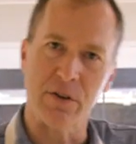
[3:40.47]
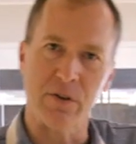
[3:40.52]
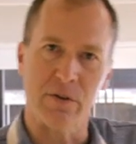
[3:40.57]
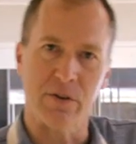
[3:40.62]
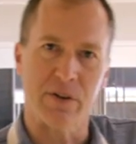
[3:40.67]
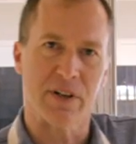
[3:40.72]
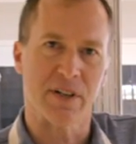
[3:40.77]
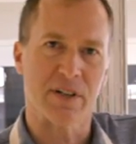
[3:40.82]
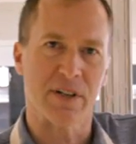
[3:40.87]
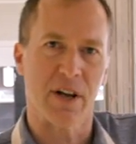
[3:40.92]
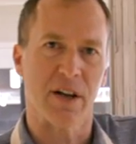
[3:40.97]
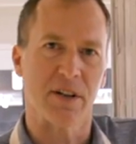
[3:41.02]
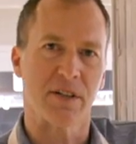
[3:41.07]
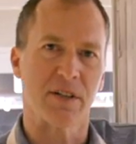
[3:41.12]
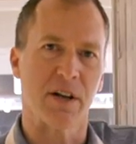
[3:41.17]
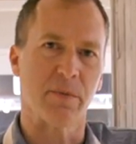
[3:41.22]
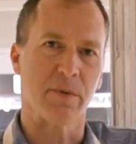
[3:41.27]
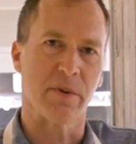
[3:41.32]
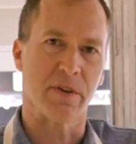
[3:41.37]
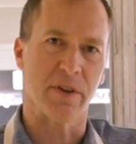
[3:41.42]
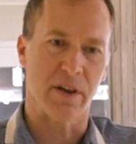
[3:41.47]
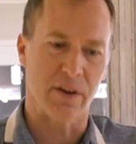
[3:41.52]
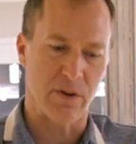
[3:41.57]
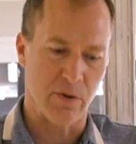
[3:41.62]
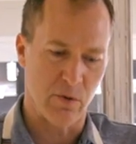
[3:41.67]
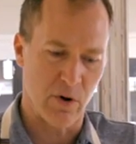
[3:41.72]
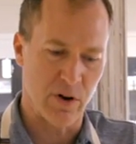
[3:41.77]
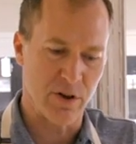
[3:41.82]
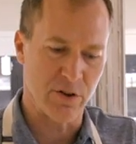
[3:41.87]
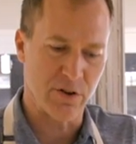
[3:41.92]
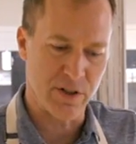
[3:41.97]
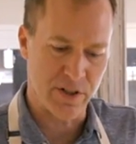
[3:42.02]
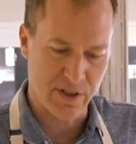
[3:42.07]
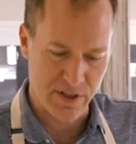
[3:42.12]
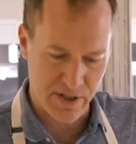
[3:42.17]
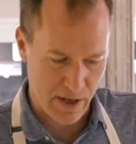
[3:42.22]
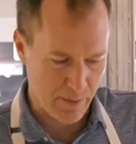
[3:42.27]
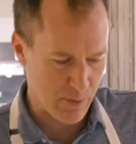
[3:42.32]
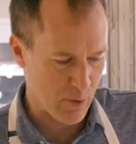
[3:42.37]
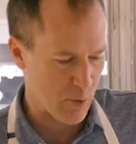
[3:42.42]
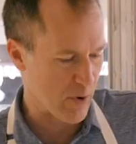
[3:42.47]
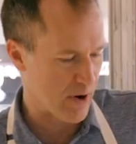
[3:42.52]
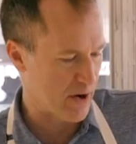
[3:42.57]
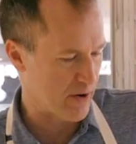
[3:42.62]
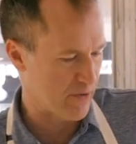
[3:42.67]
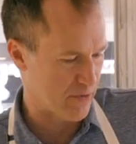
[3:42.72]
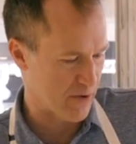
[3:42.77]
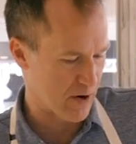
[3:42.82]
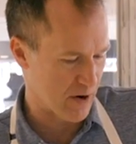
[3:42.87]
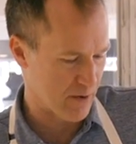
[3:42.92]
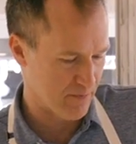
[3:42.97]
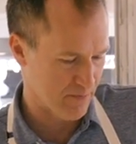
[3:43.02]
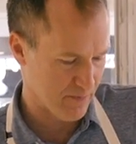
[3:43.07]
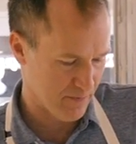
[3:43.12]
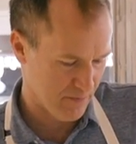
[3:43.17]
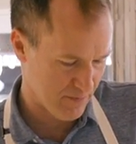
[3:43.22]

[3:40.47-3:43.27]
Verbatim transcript: to it. It's not something that you want to just step away from.